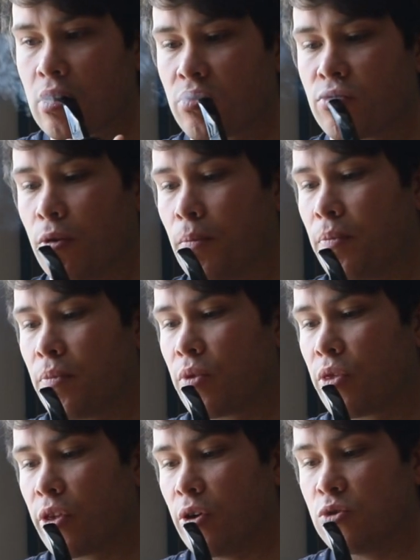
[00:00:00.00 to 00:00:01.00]
From
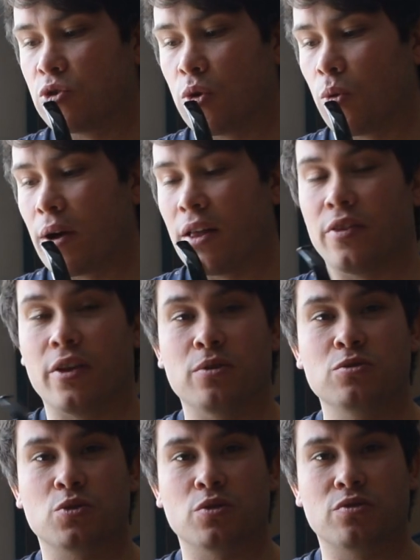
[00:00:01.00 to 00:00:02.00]
those who are well
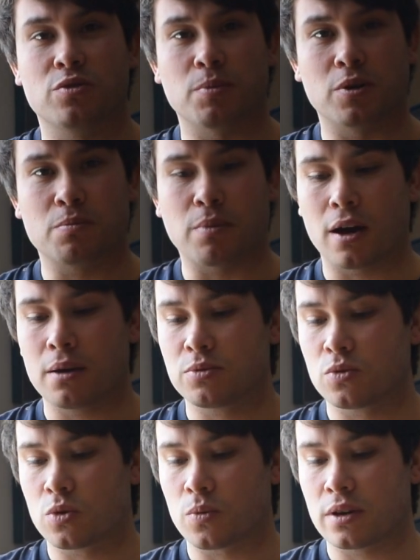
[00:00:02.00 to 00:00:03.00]
known to have smoked pipes
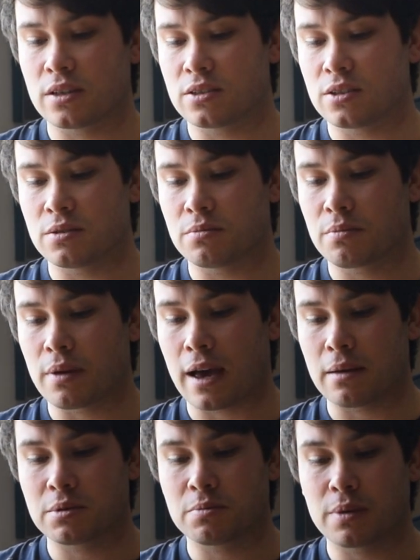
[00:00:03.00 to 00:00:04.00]
all the way to
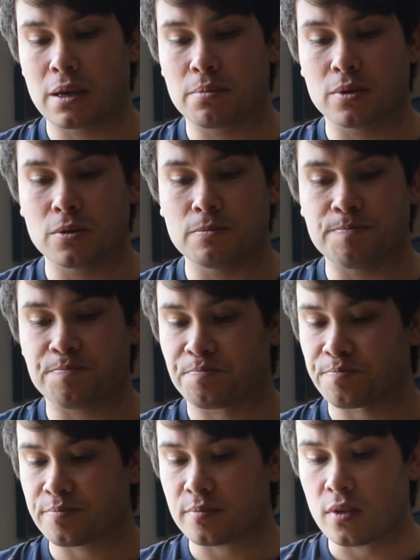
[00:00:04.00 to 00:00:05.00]
perhaps people
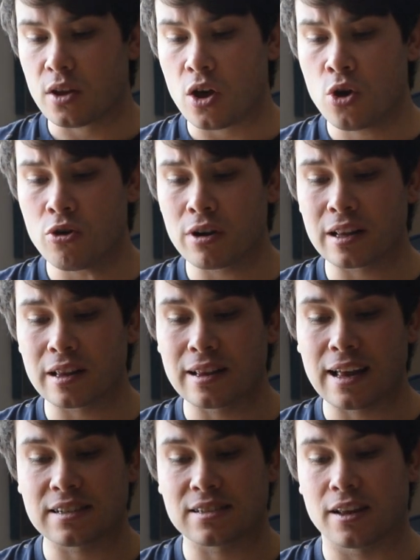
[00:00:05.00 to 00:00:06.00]
who are a little
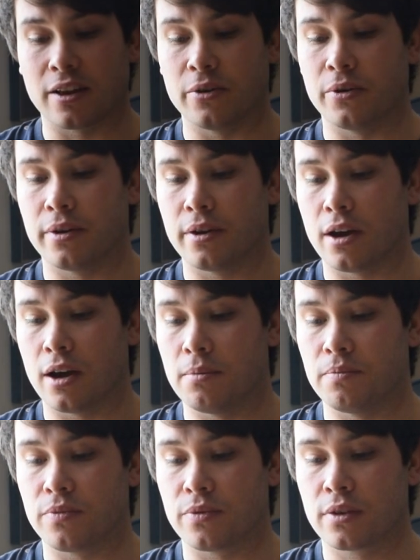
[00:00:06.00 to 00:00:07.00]
less known
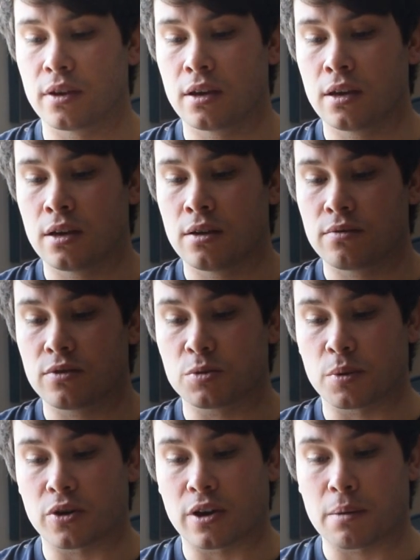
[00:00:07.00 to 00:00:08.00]
for
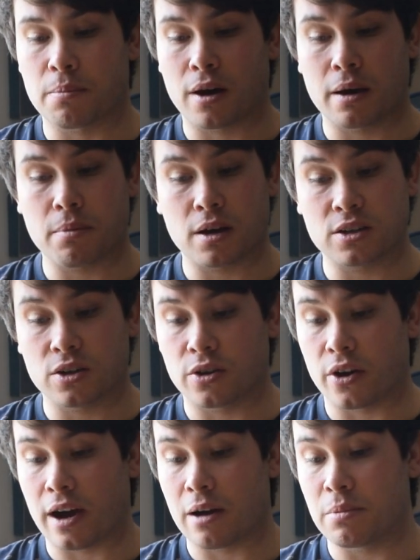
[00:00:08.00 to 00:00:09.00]
smoking a pipe. I don't
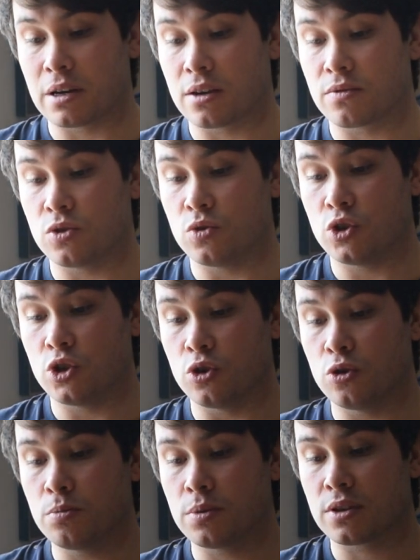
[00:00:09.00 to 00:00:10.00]
know how many of you
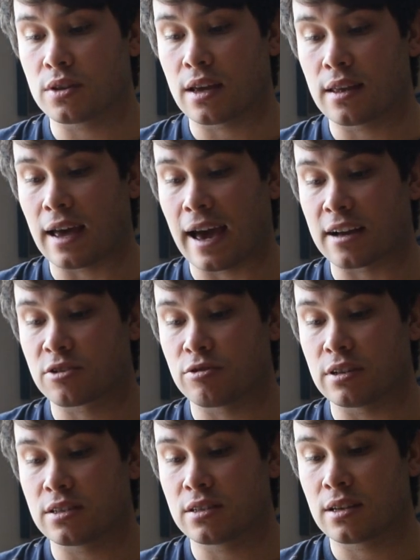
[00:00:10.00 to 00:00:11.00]
knew, but
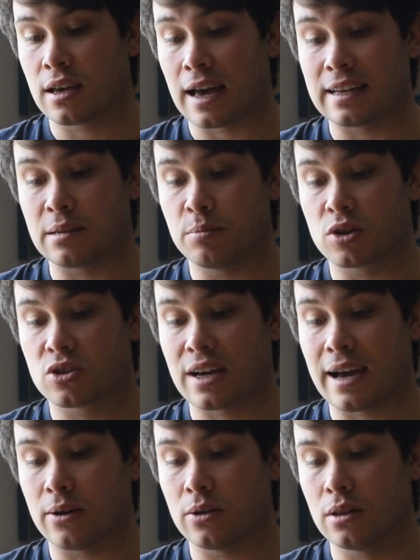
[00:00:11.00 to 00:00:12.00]
actress Andie
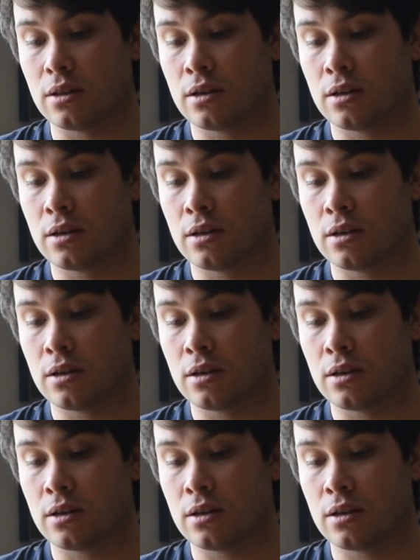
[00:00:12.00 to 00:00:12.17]
MacDowell,